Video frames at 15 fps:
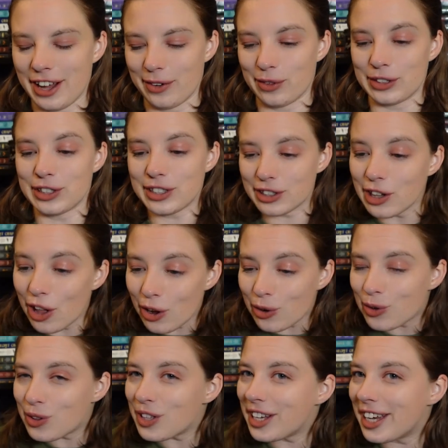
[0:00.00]
and we're
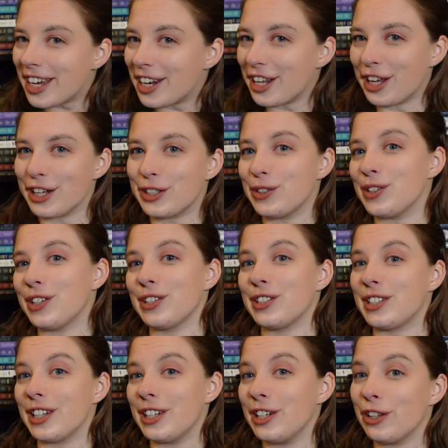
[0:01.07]
slowly getting into it. There's
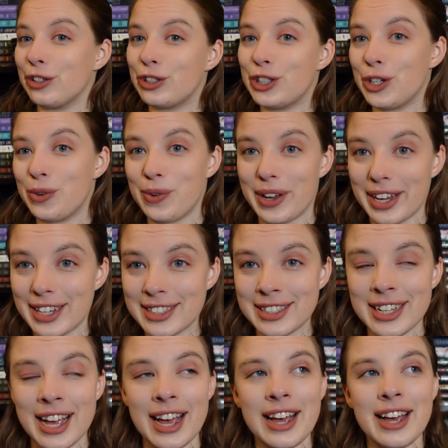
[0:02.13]
still another 2 weeks